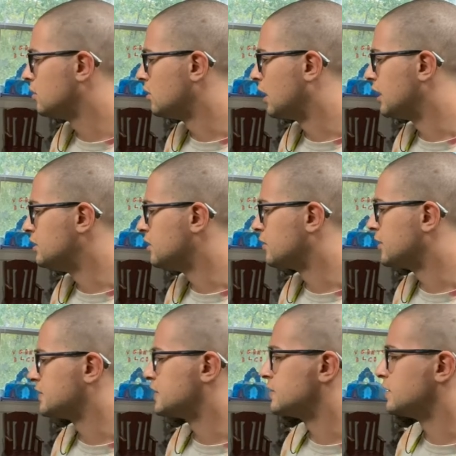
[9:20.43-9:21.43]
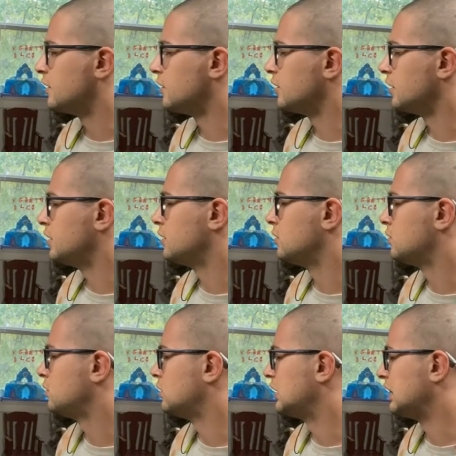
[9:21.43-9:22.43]
I don't necessarily
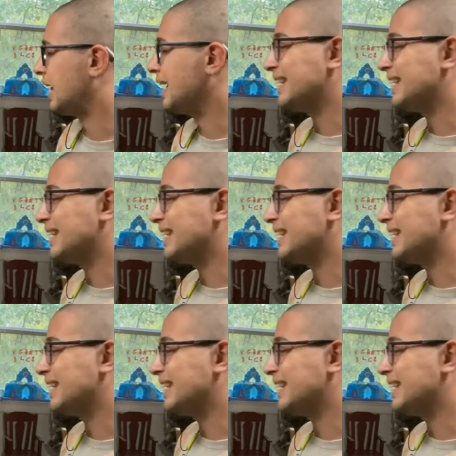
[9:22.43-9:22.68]
like